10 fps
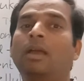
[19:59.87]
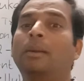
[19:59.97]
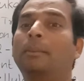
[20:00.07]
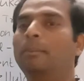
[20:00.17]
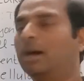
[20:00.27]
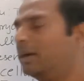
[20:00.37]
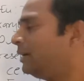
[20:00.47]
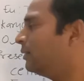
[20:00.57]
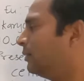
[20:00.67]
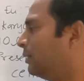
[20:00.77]

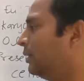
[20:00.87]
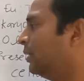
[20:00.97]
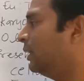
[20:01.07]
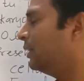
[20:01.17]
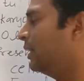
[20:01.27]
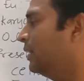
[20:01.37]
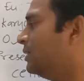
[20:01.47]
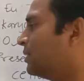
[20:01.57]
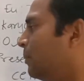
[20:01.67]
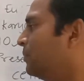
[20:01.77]
But there is
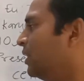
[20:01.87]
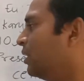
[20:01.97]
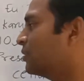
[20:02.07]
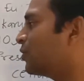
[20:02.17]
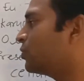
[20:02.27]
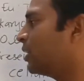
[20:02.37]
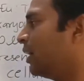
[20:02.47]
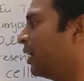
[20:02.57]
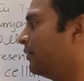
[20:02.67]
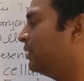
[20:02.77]
something
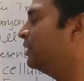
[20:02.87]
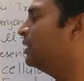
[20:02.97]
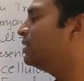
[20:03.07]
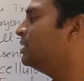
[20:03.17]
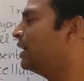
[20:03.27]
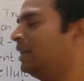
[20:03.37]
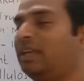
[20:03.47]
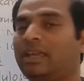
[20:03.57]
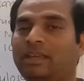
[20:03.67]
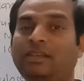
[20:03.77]
associated with this DNA
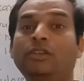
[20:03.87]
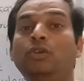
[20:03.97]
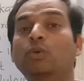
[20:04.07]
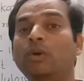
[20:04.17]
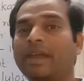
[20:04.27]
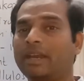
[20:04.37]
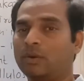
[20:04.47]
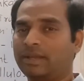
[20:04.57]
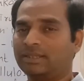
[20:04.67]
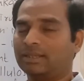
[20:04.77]
in
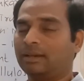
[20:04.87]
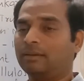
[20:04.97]
eukaryotic cell,